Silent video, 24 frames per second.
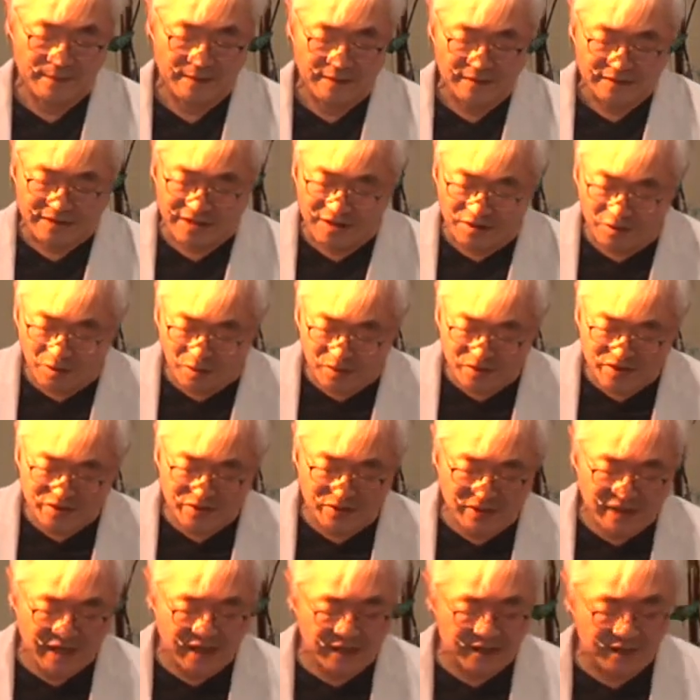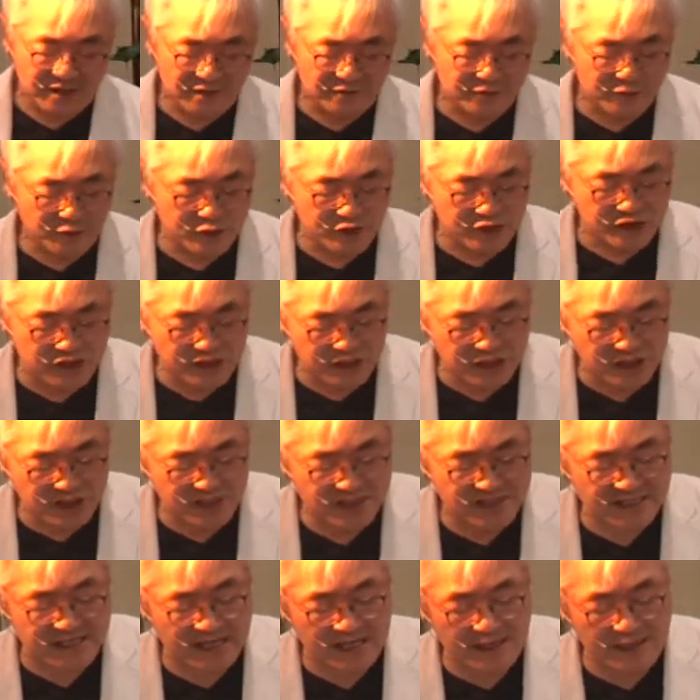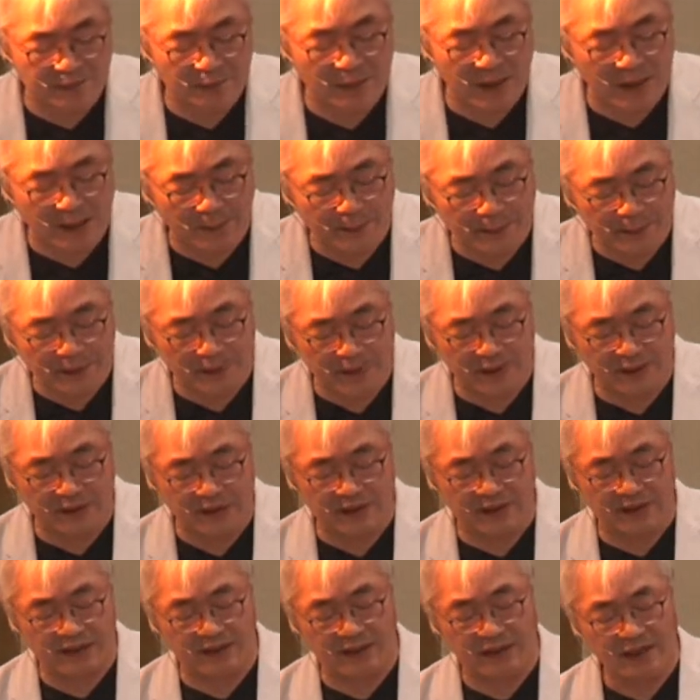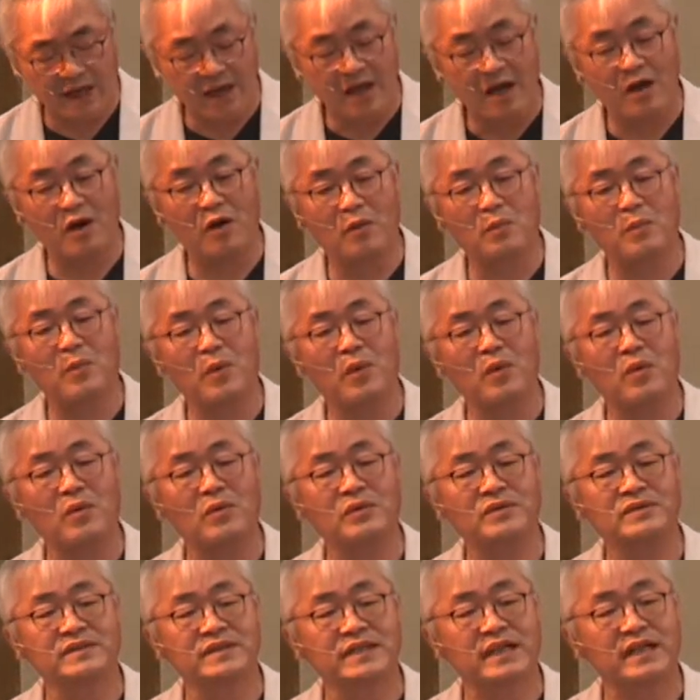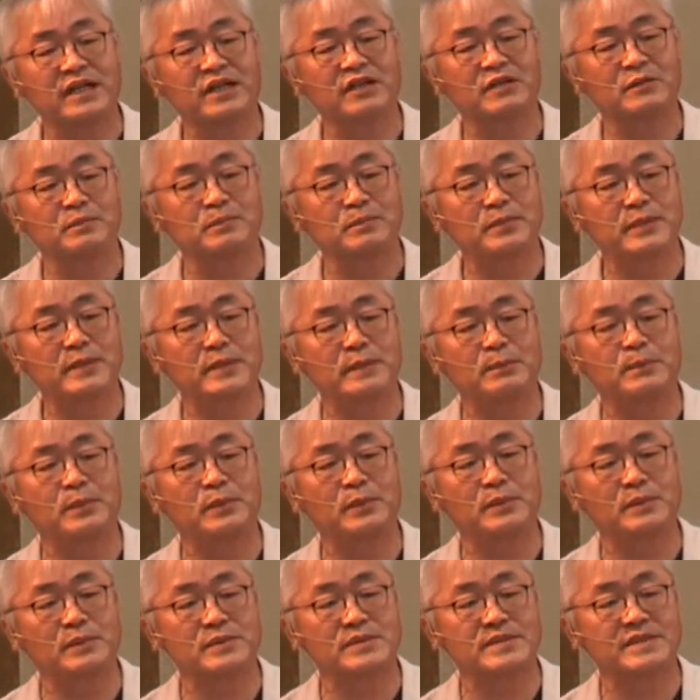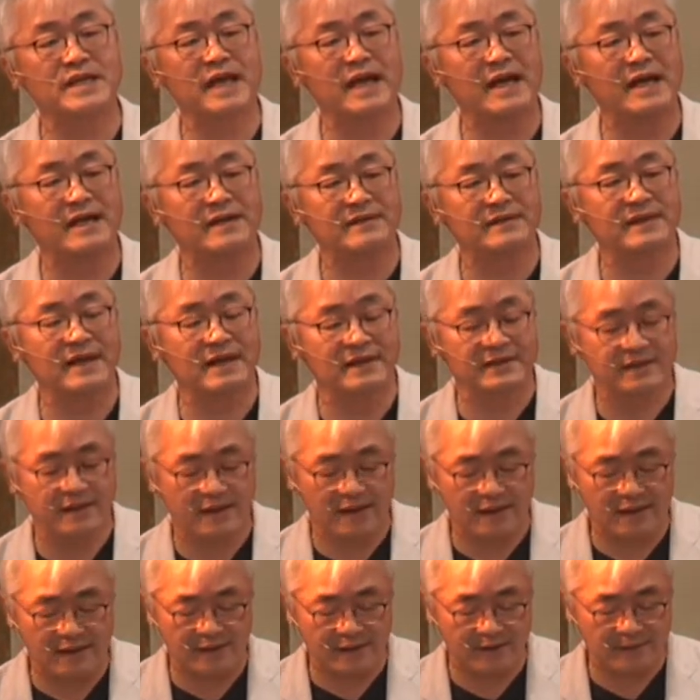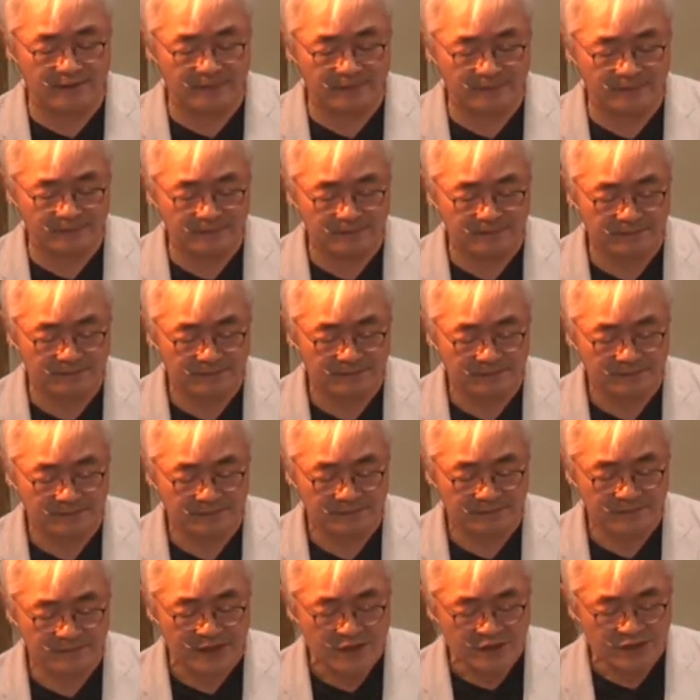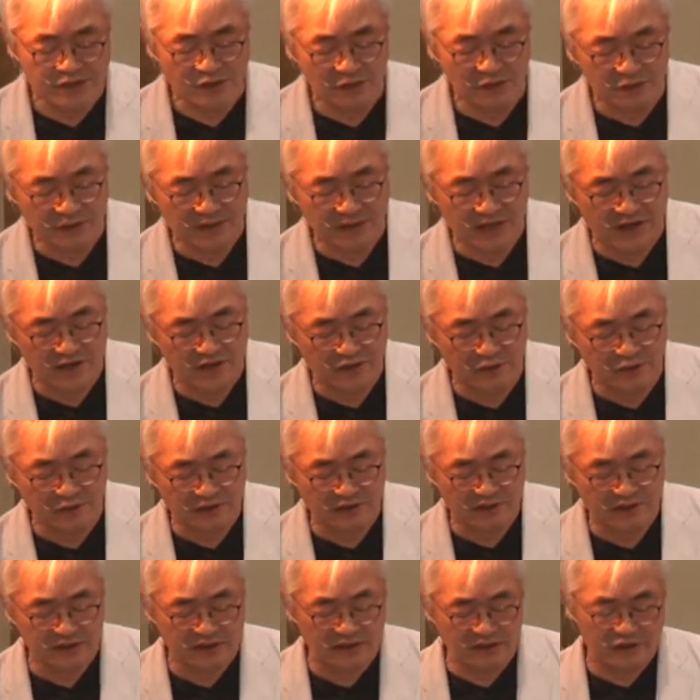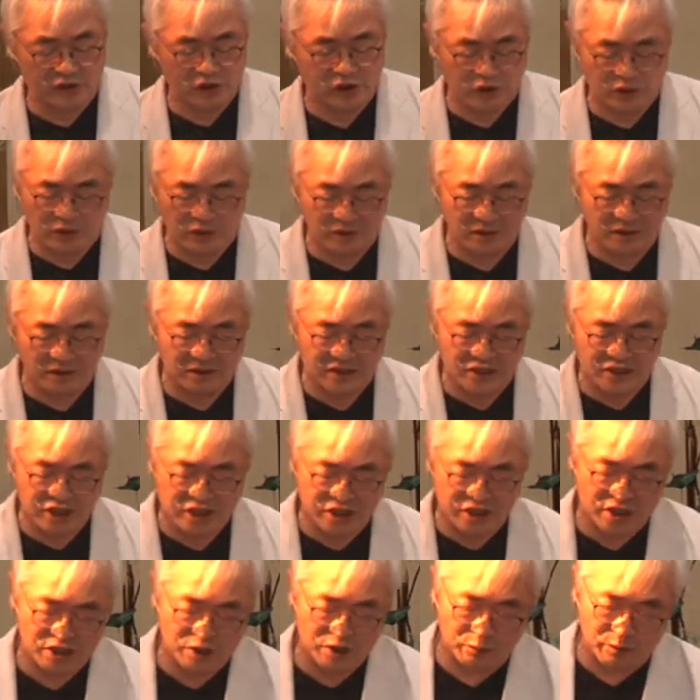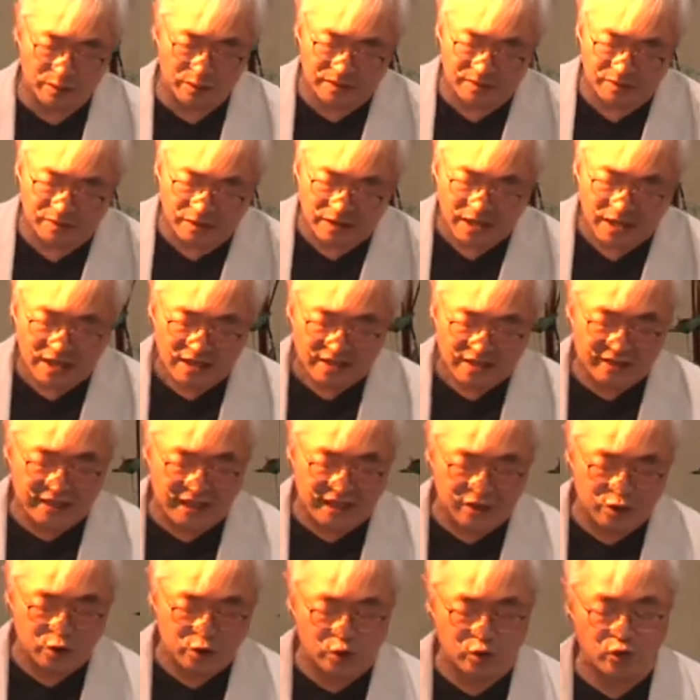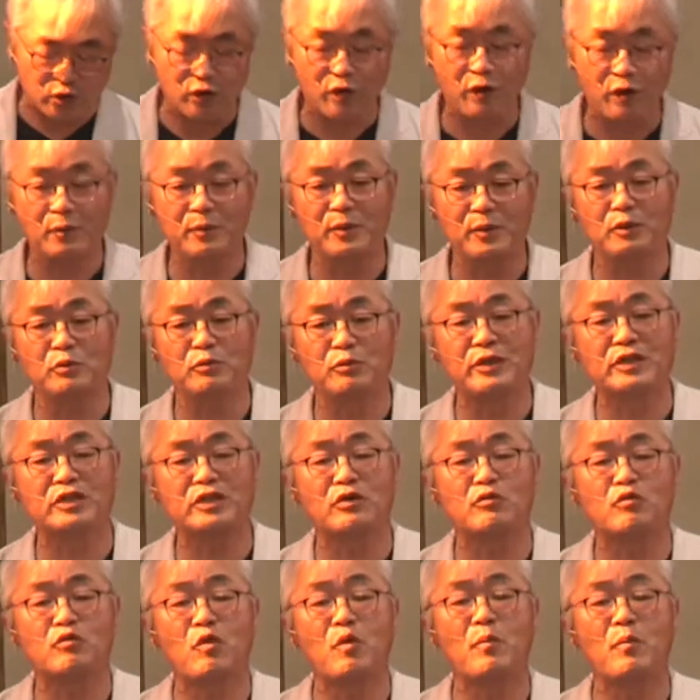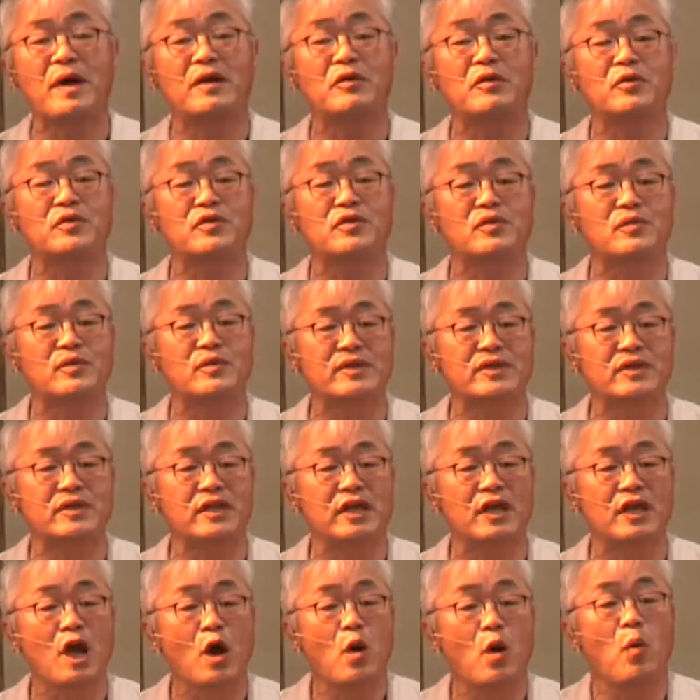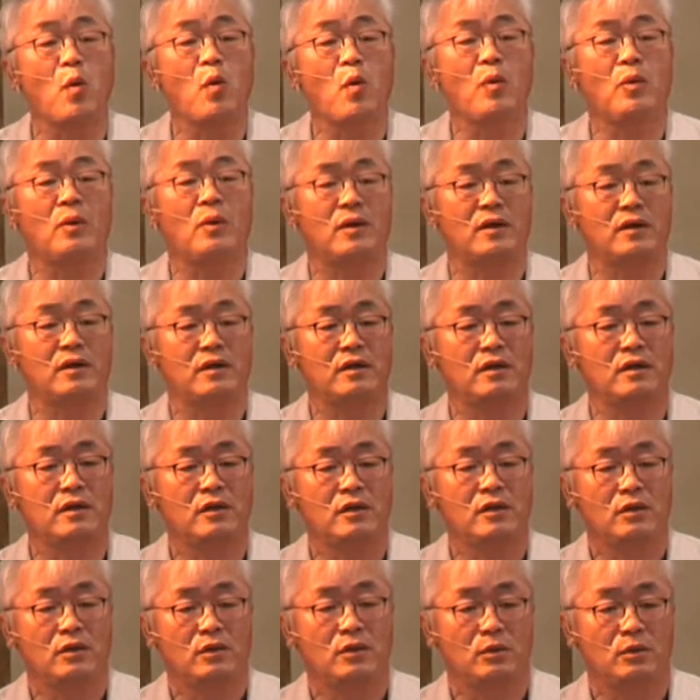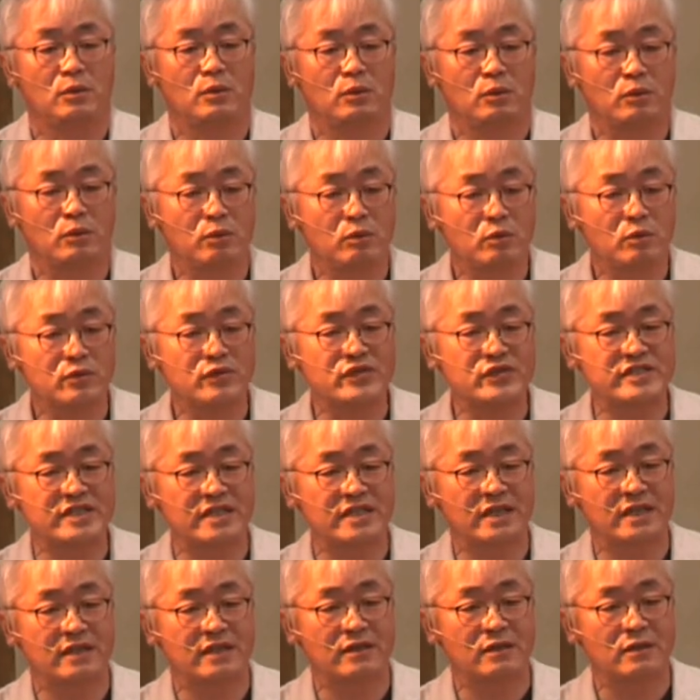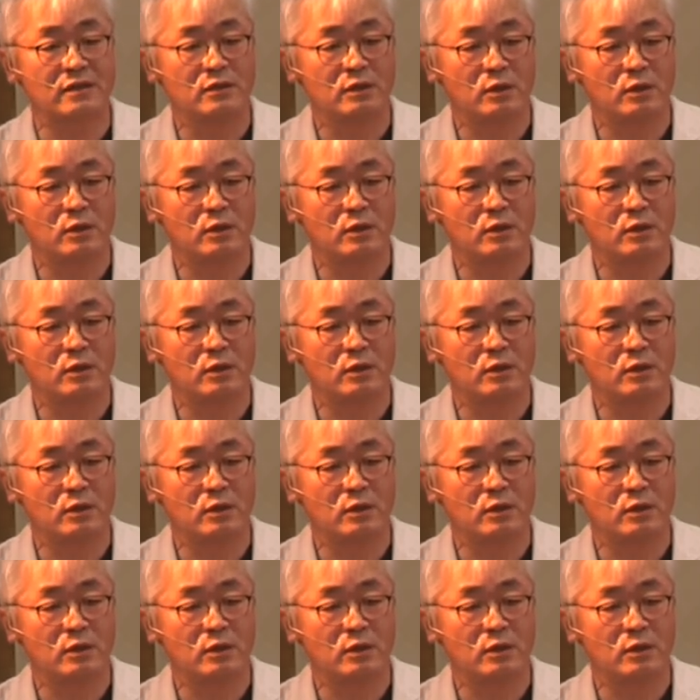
They also hated for Jesus getting popular among their peoples at that time. So they thought that surely Jesus will get trouble with the Roman authority or losing